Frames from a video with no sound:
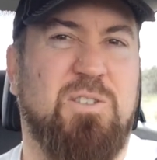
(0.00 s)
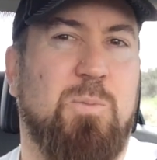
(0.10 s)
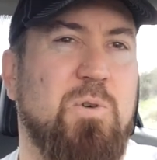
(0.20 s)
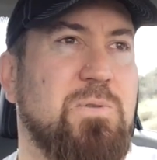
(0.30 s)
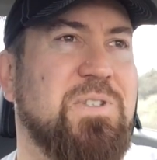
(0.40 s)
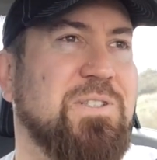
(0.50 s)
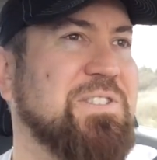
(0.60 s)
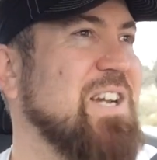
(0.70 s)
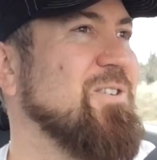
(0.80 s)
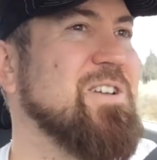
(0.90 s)
a little more
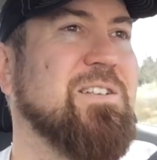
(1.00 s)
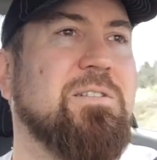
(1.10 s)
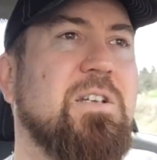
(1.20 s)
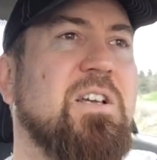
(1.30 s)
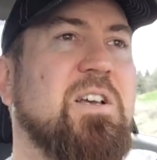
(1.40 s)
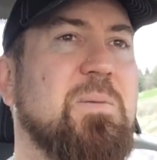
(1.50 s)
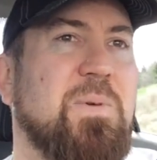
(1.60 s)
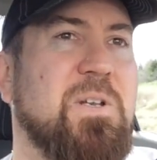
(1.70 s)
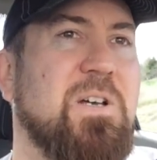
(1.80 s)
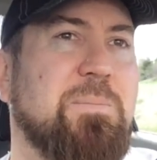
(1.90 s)
utilitarian.
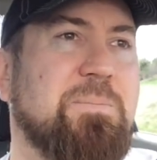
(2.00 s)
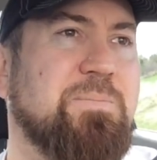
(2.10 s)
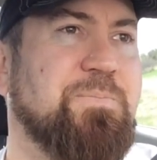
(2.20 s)
But um,